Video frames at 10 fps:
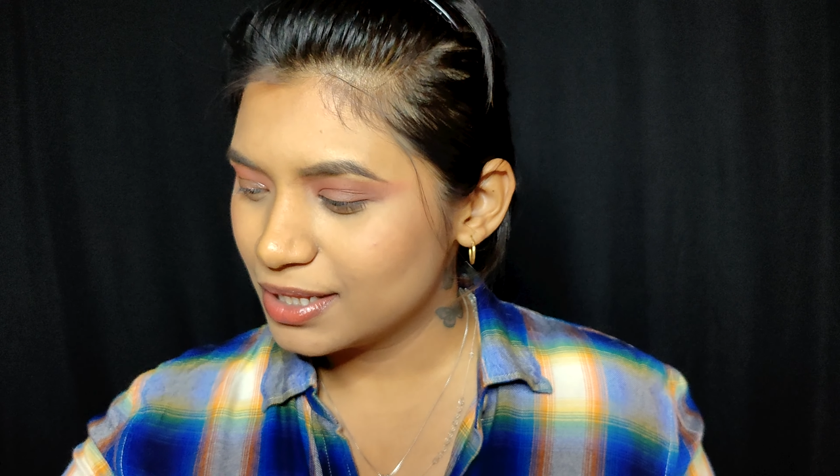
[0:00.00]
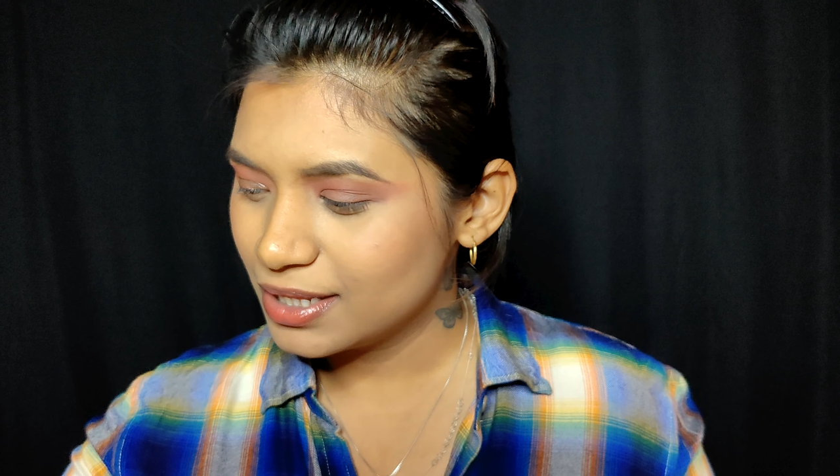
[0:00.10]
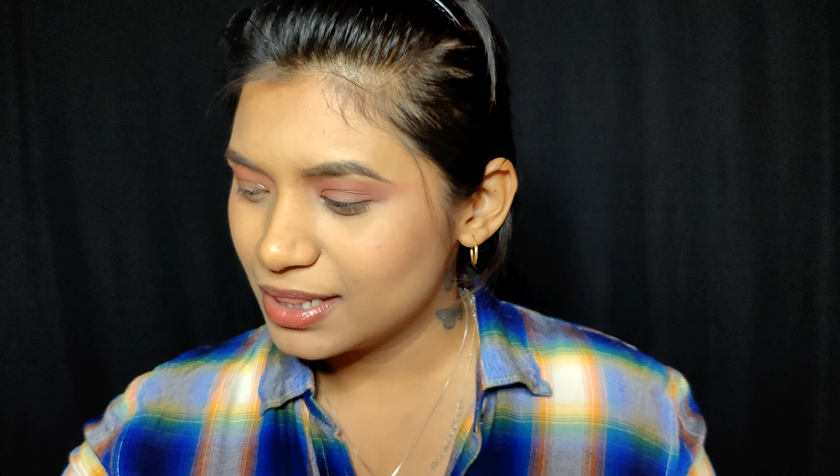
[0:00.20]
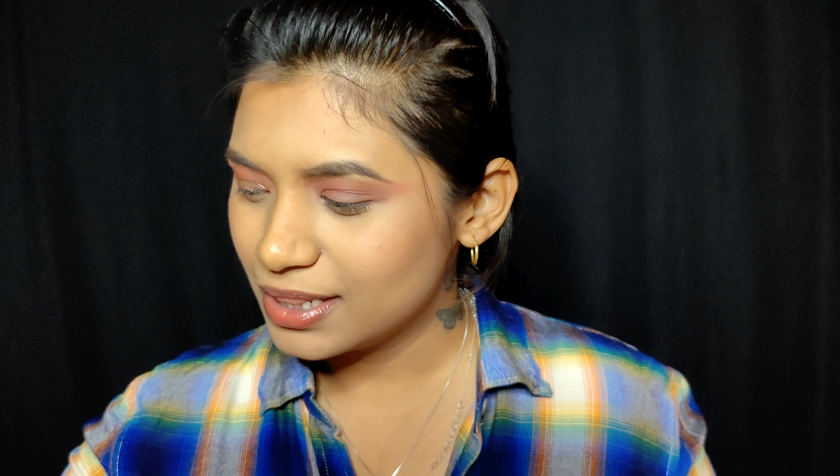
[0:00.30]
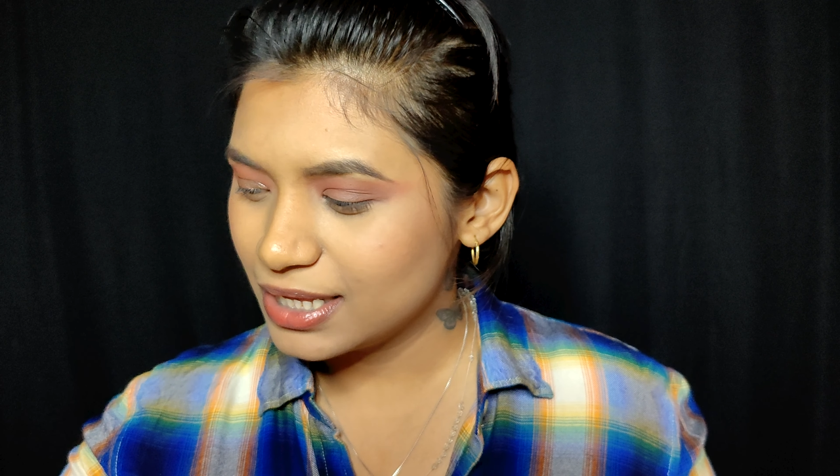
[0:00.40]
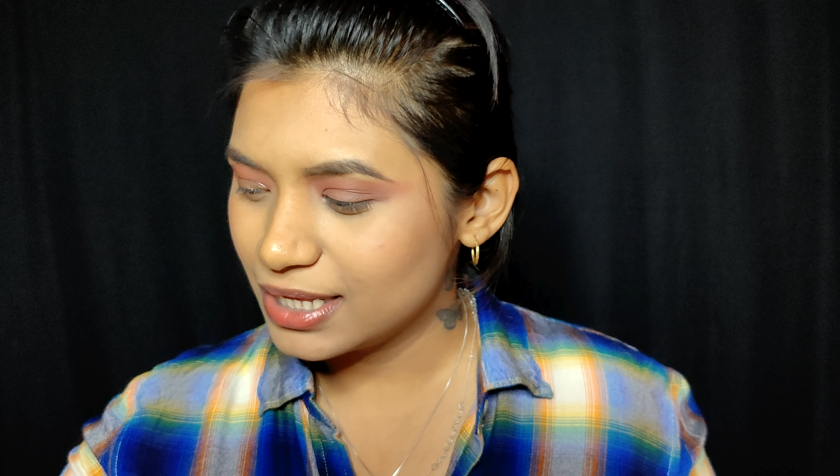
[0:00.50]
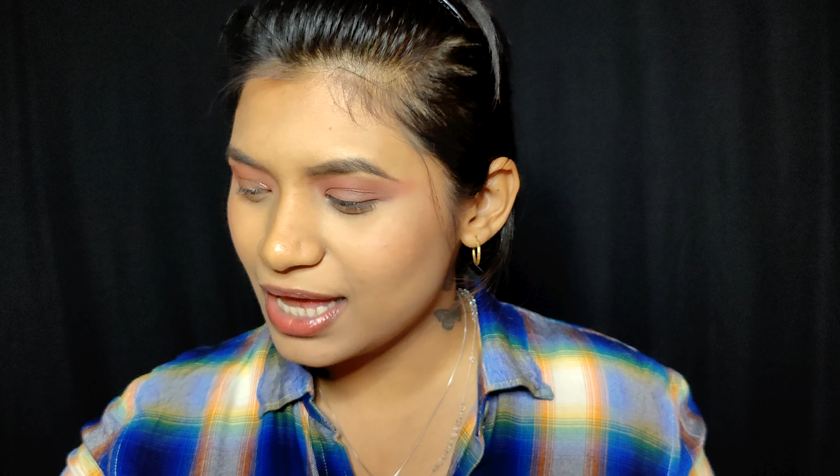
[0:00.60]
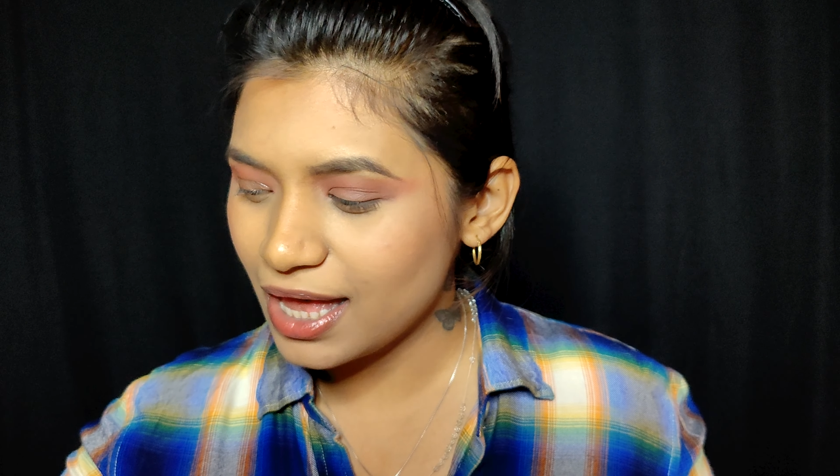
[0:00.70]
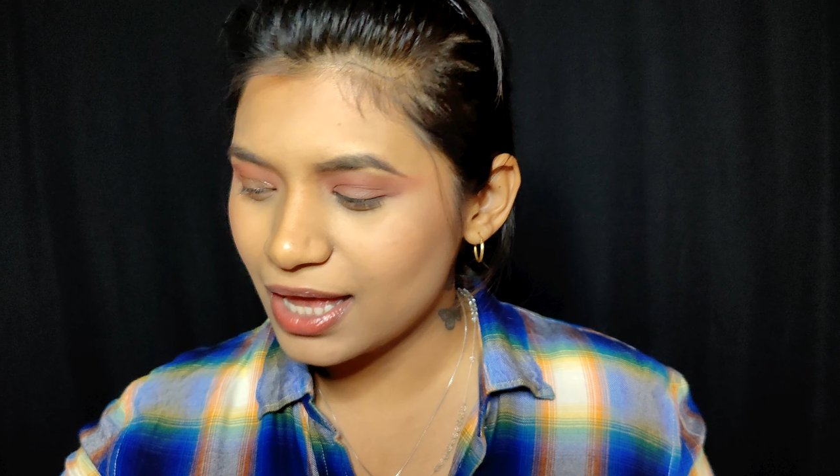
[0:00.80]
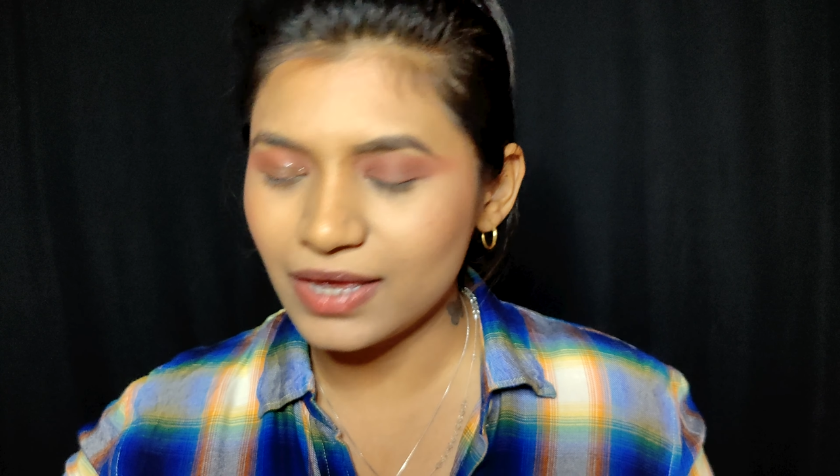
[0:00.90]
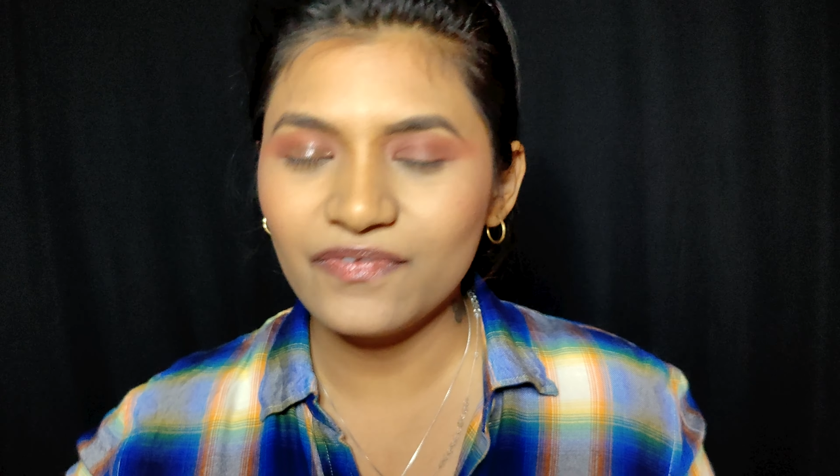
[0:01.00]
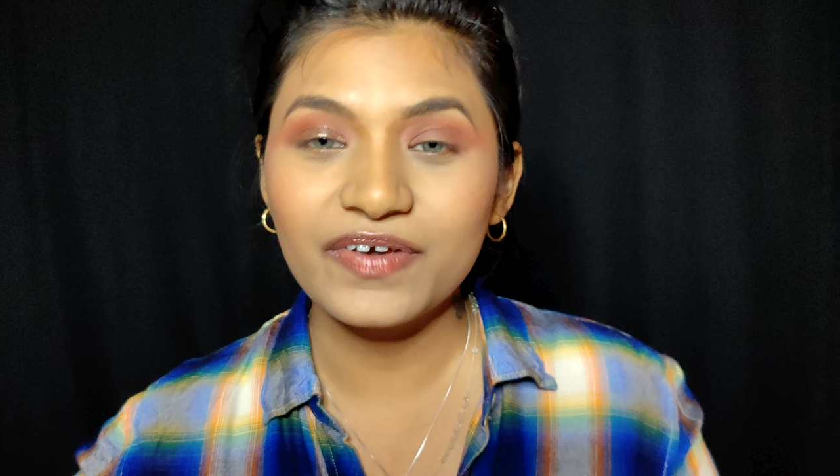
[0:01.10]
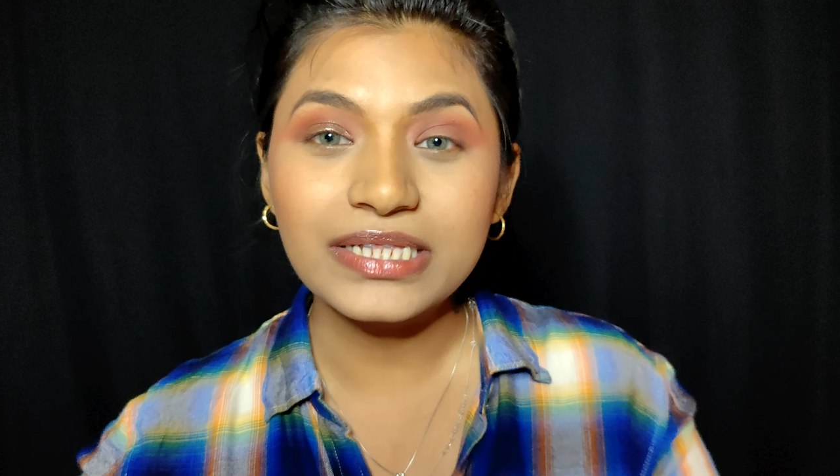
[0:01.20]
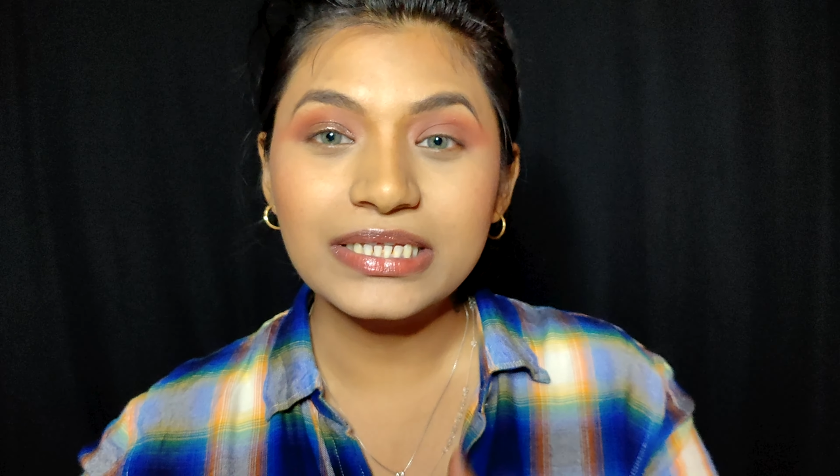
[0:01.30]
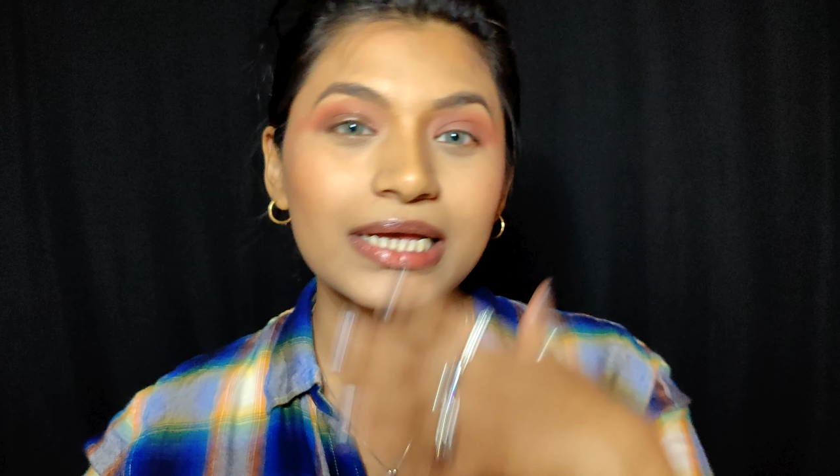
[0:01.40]
Like, yeah, it feels
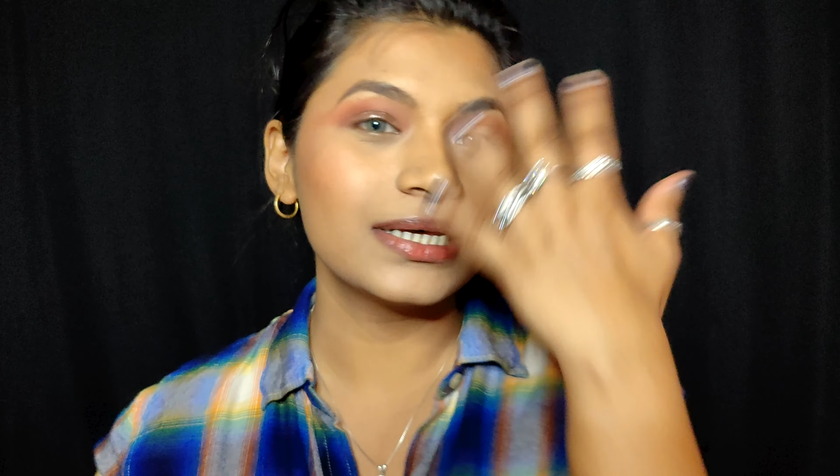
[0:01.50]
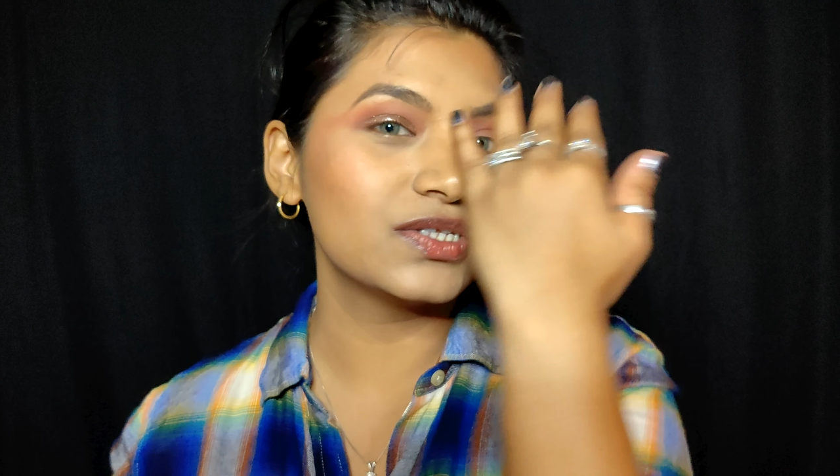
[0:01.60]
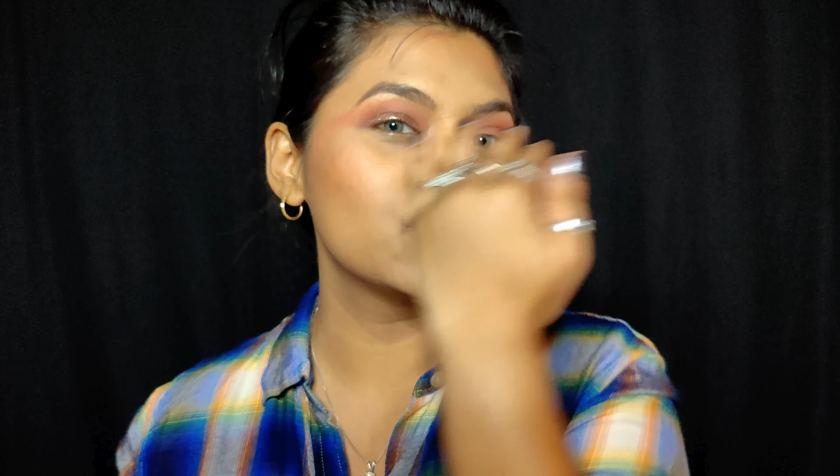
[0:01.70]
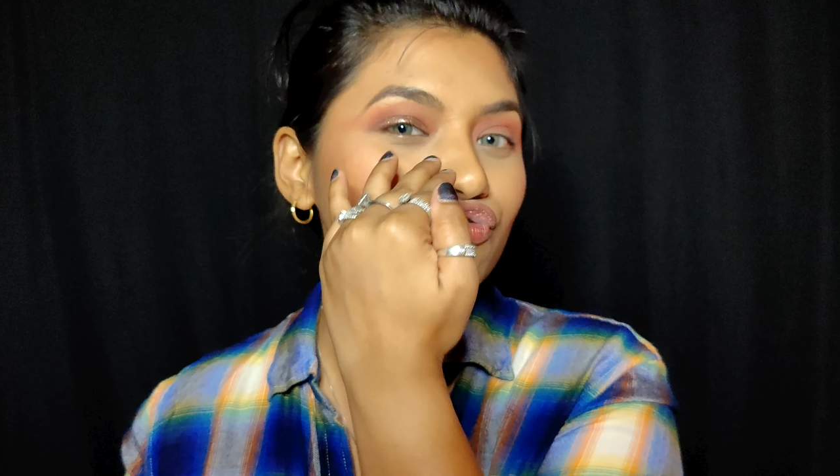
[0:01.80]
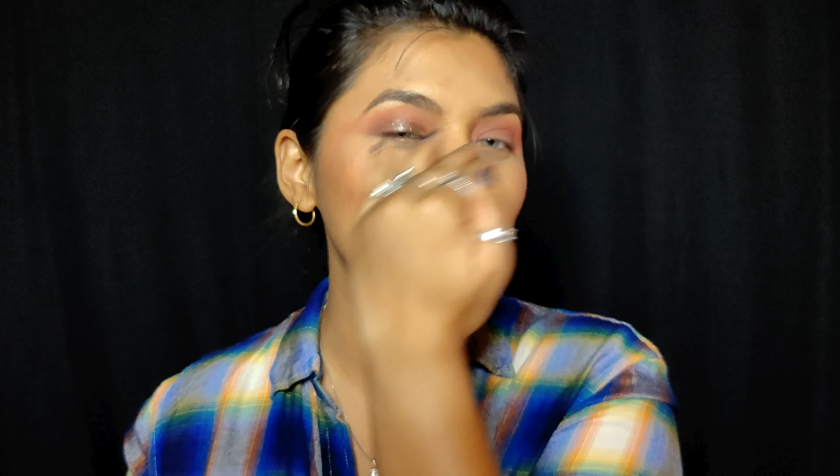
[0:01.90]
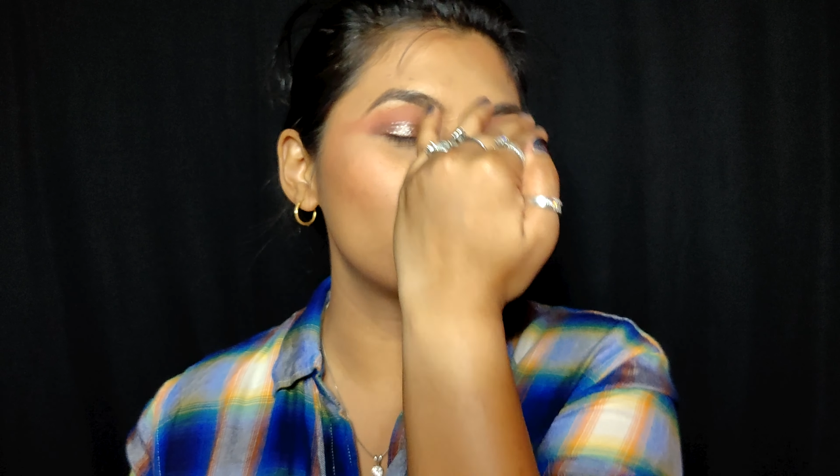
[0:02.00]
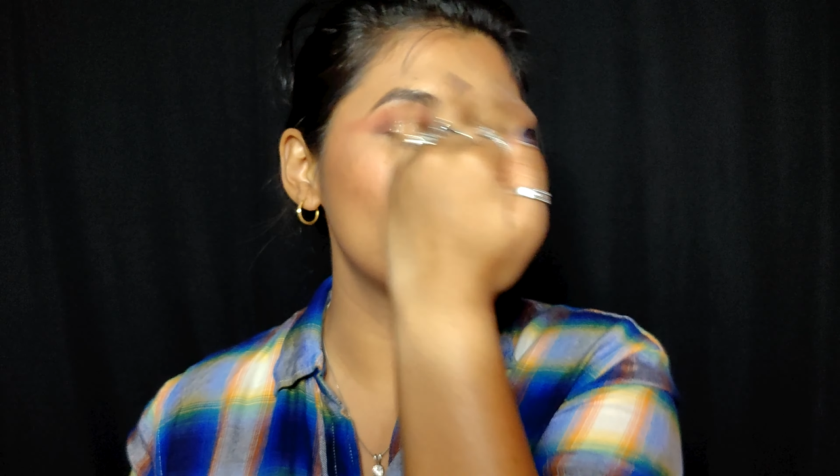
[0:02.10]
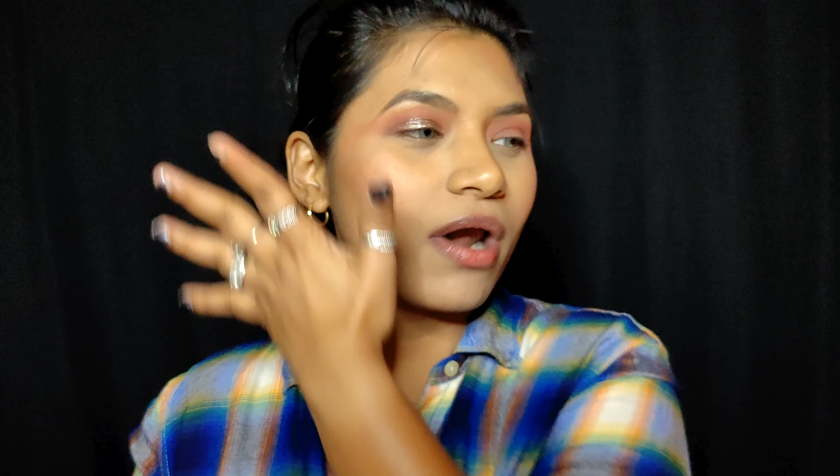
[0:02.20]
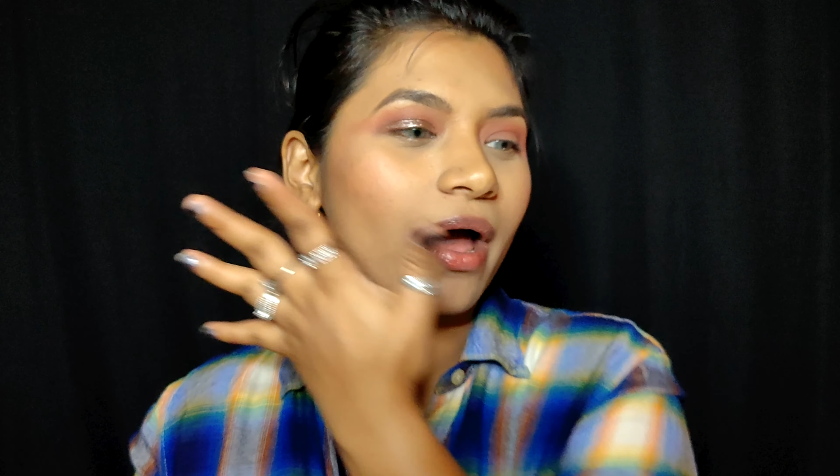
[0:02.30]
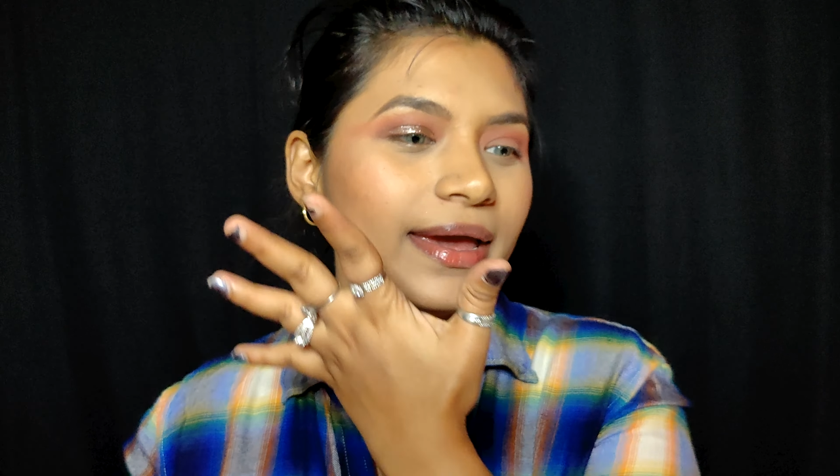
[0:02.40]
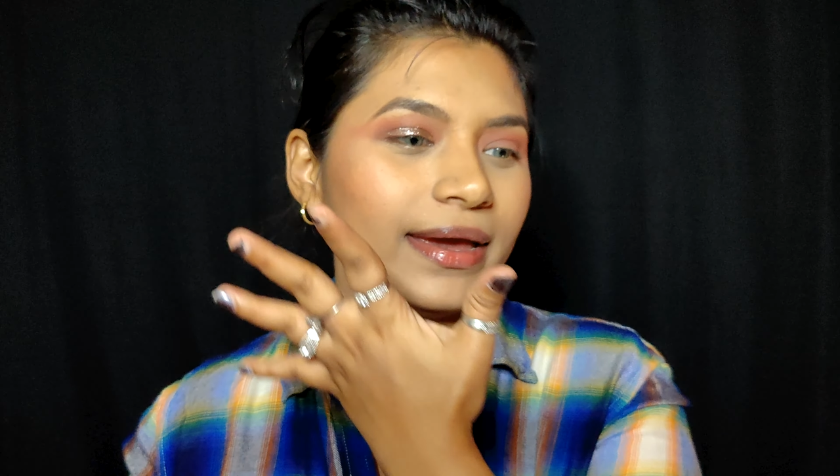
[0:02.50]
like it's dry.